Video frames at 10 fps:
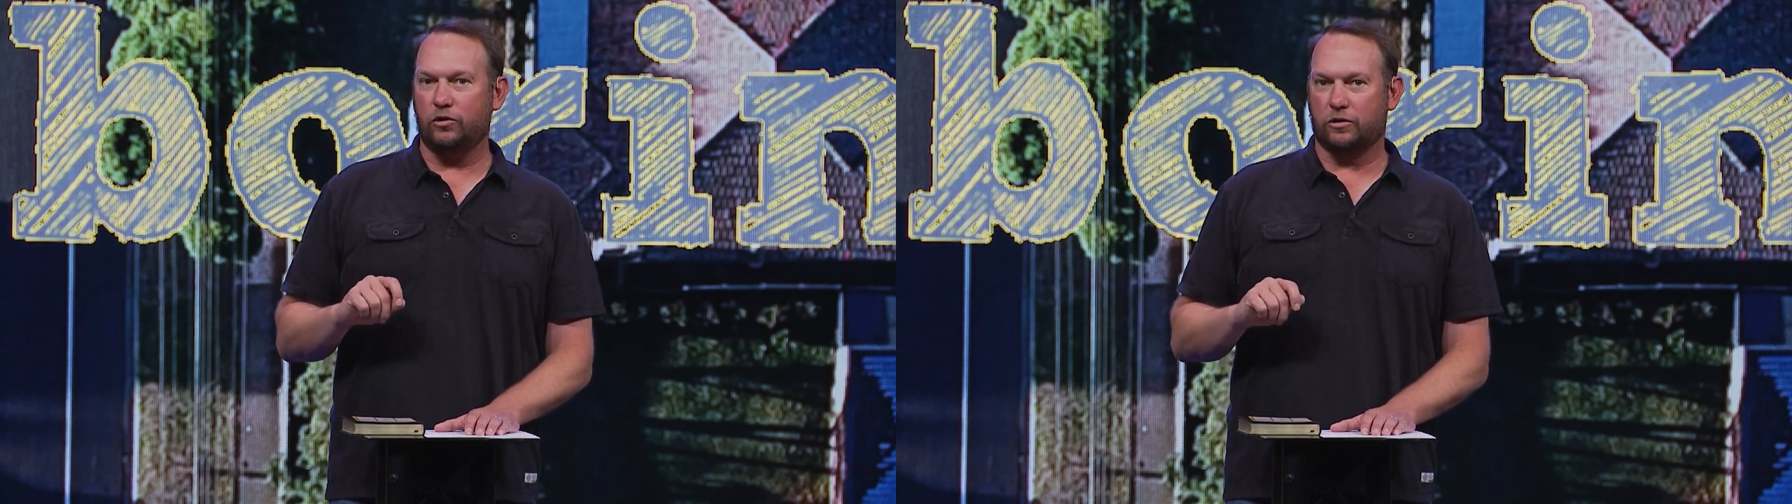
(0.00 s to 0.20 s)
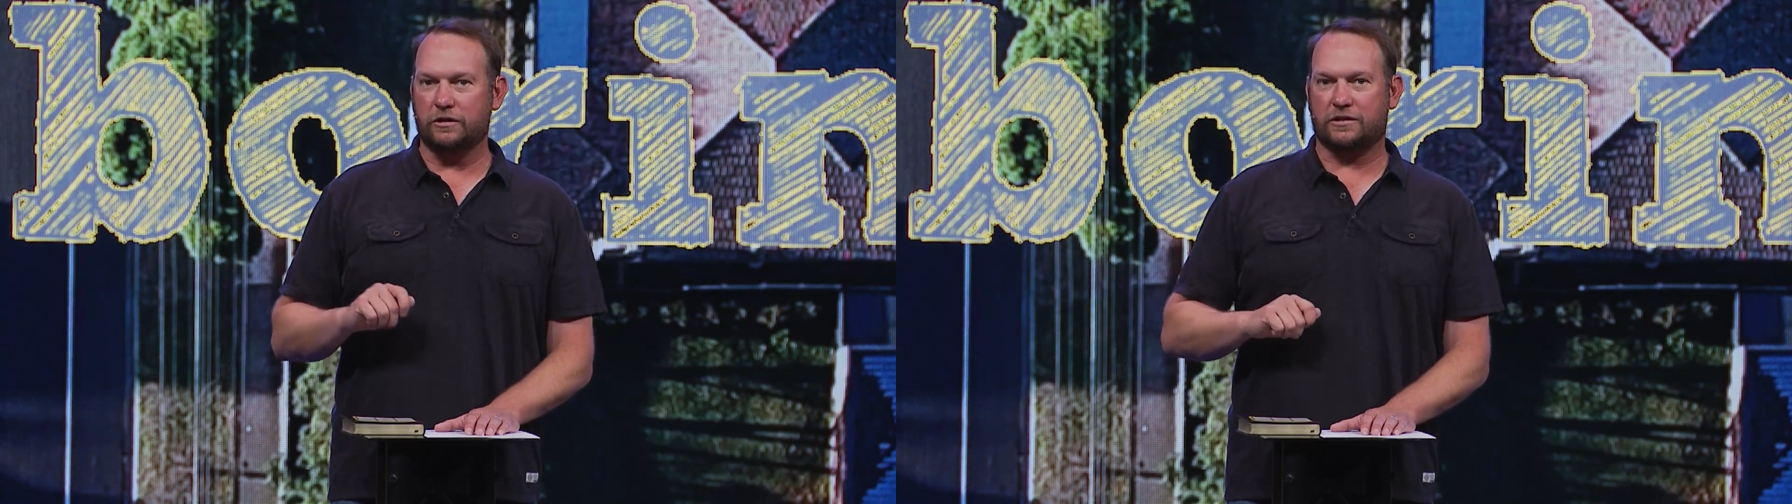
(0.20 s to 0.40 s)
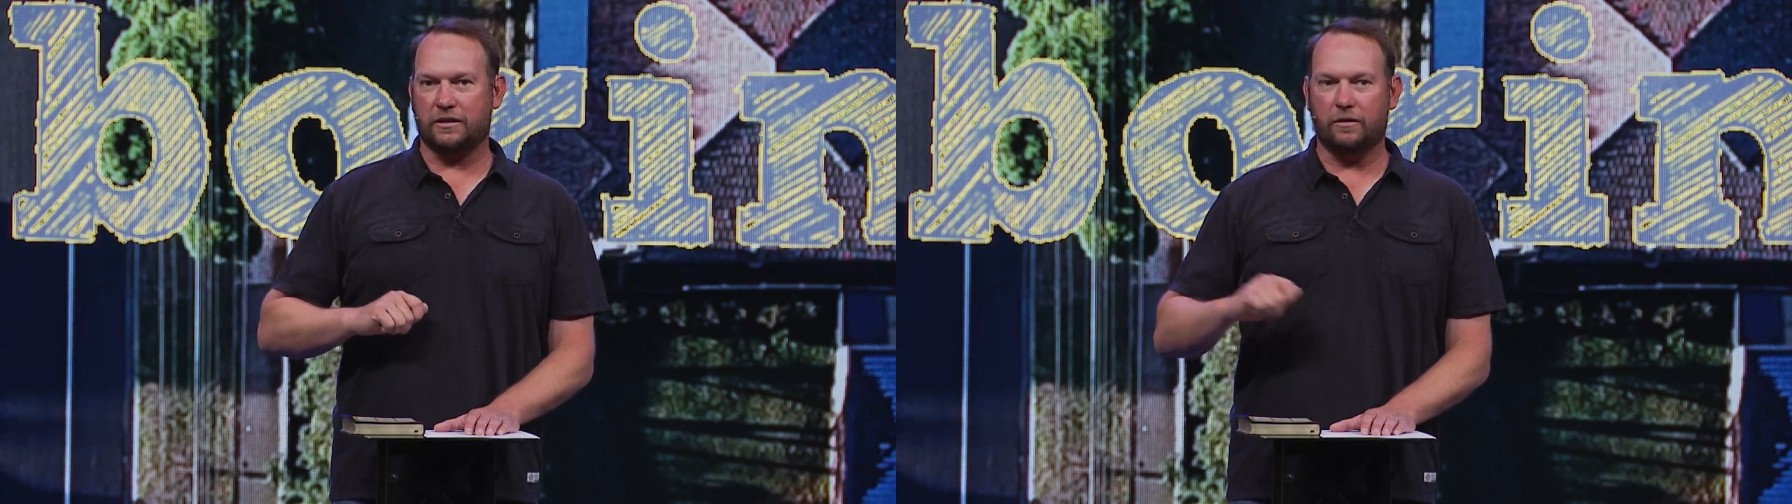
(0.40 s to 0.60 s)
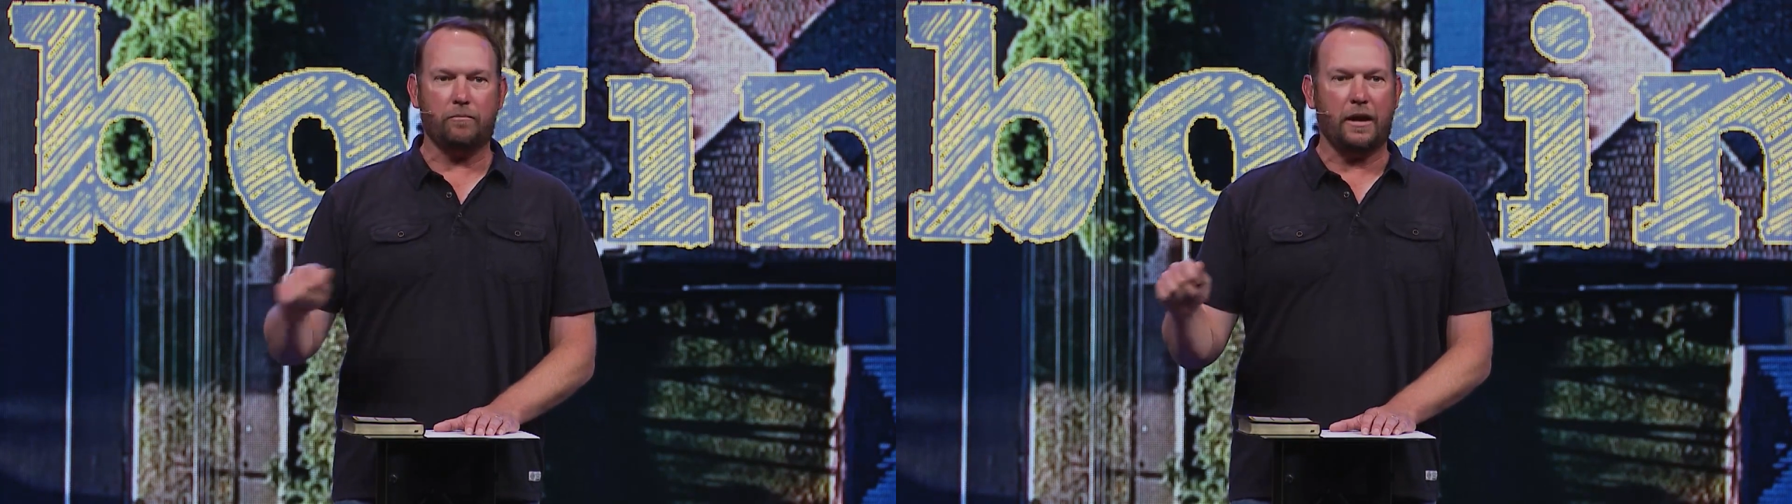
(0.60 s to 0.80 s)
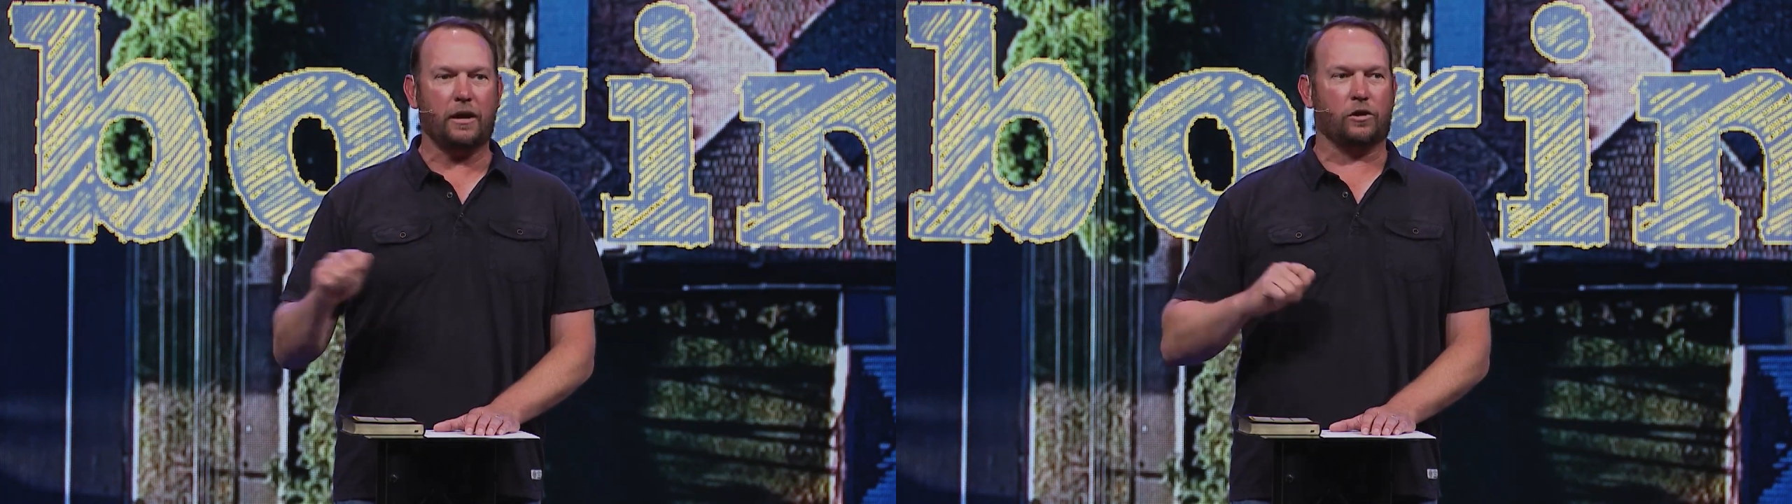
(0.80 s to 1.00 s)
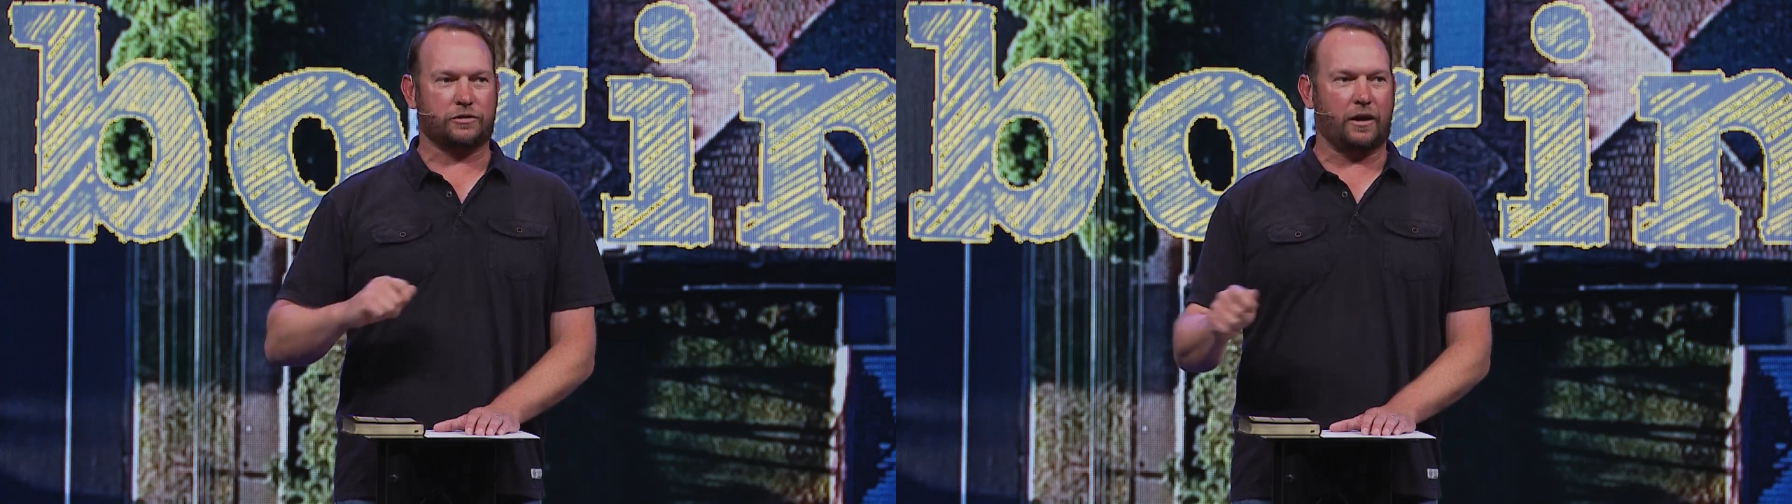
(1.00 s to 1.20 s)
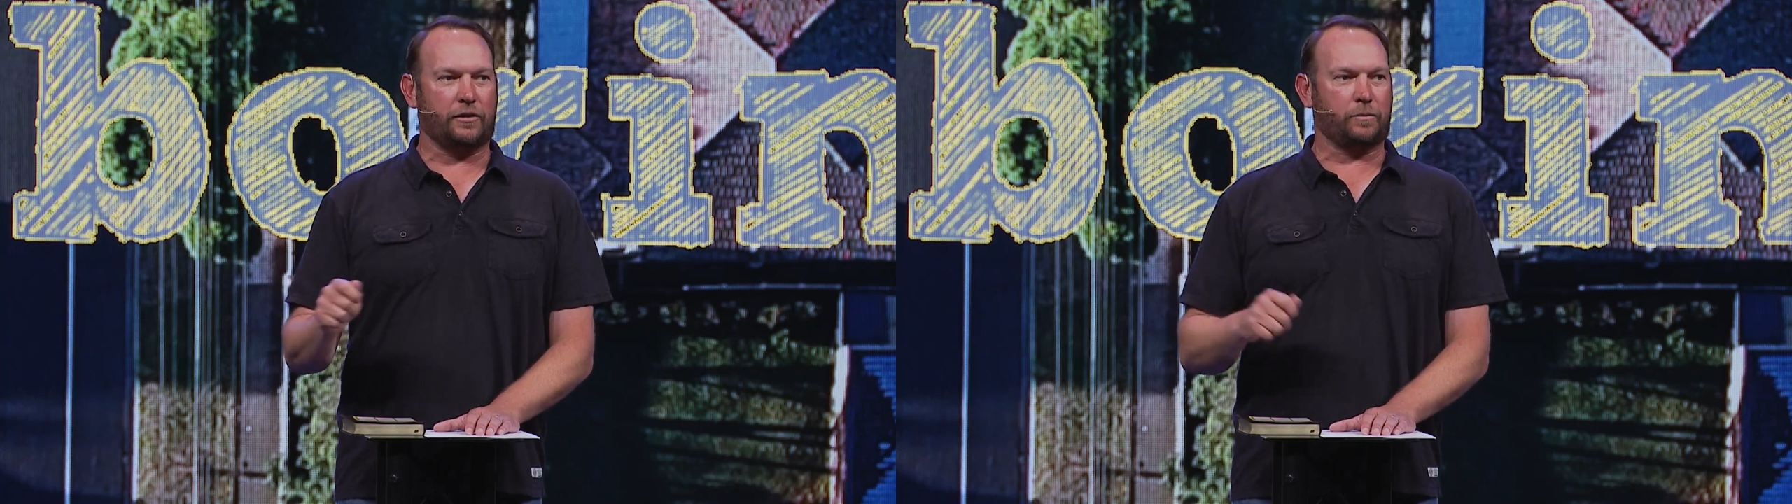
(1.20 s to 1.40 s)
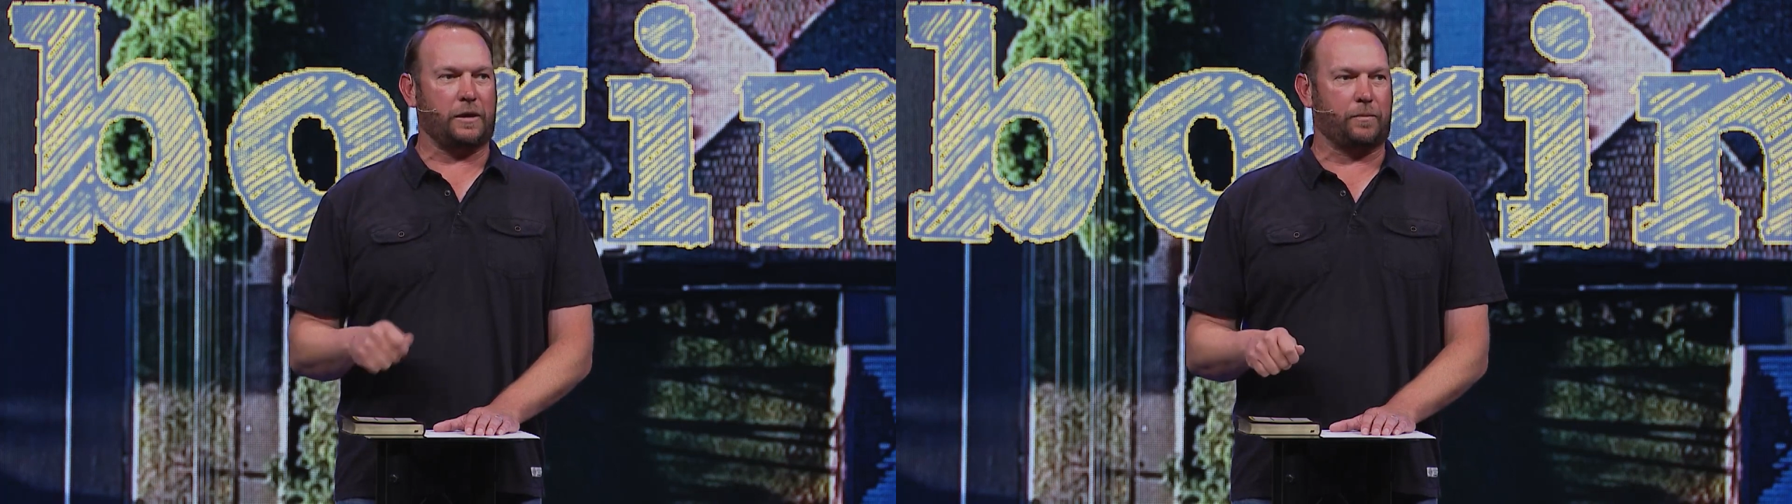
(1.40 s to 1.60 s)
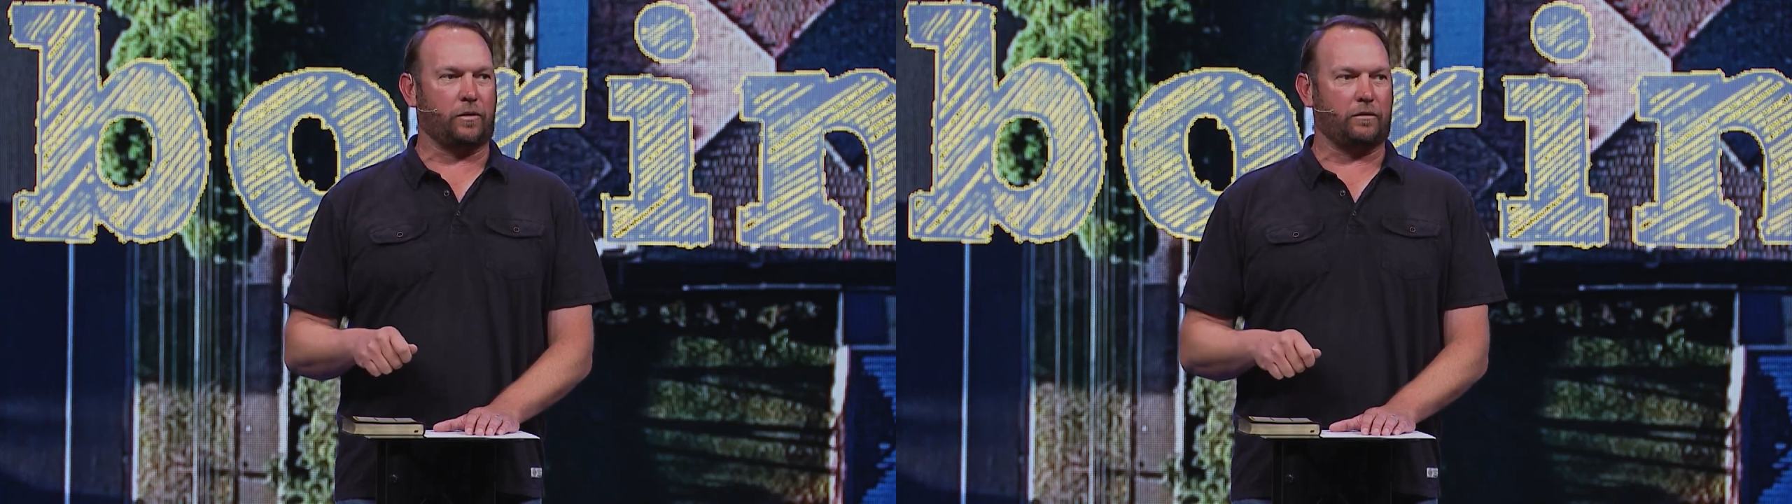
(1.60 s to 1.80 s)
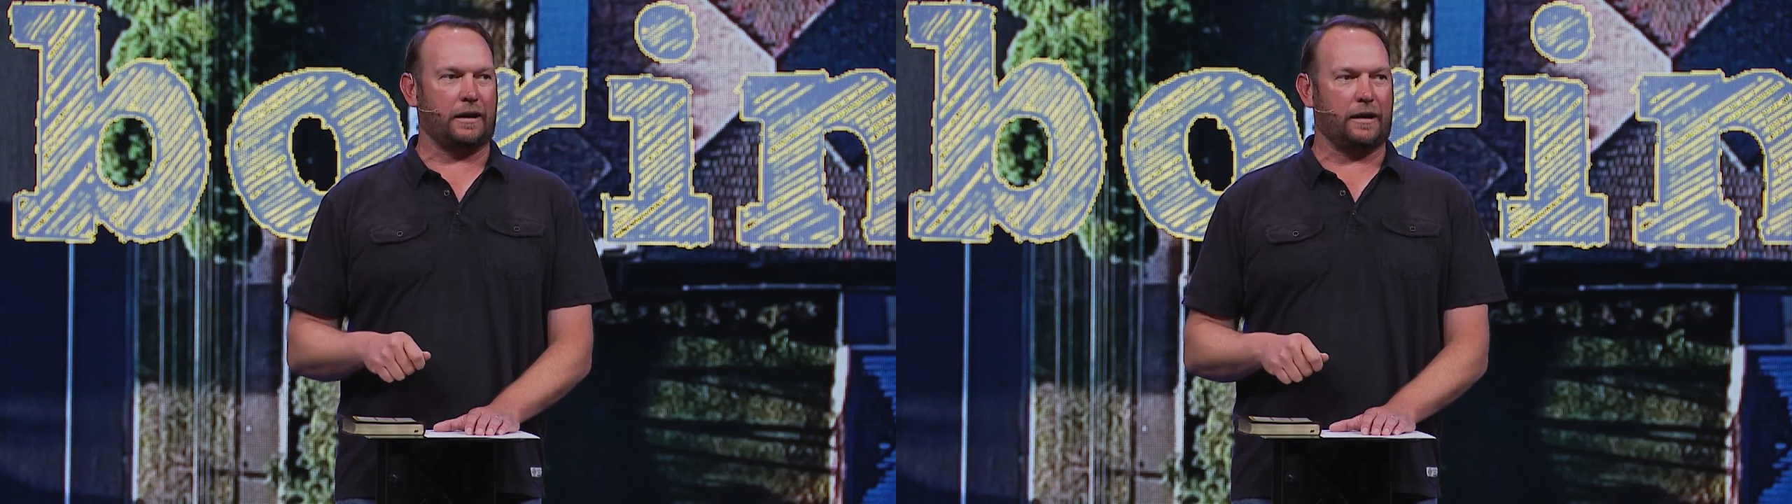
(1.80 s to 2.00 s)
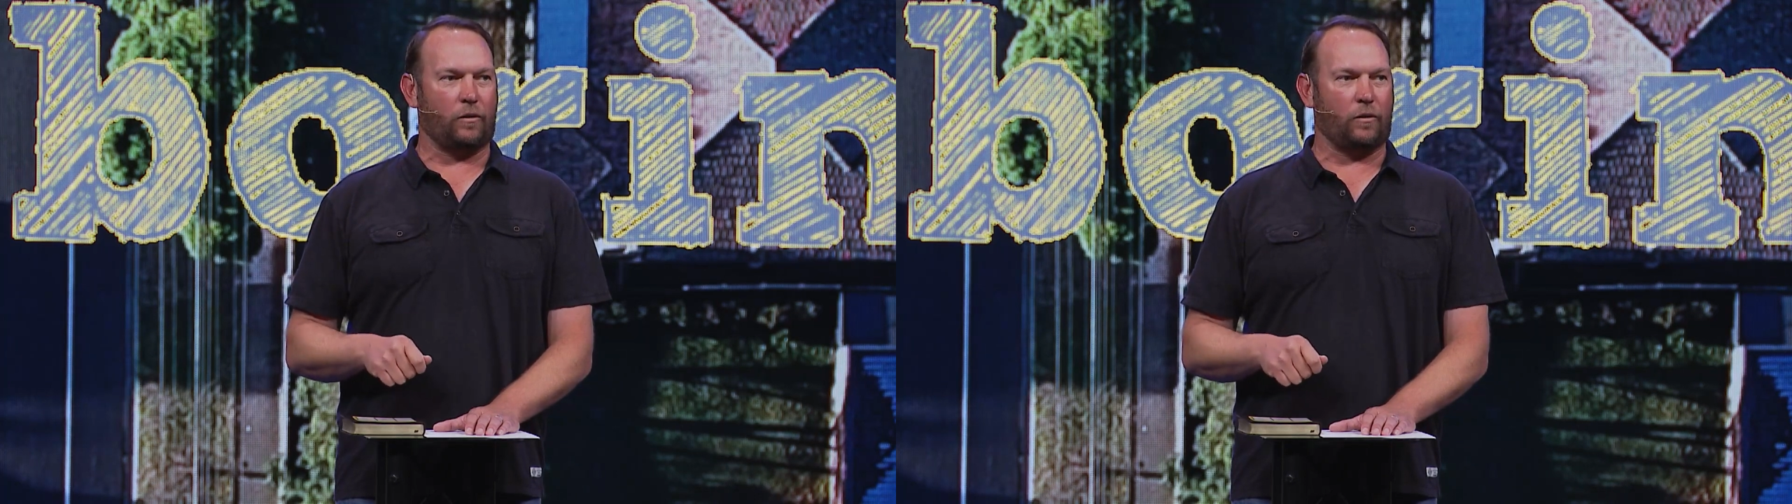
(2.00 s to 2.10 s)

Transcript: you can send mail to other people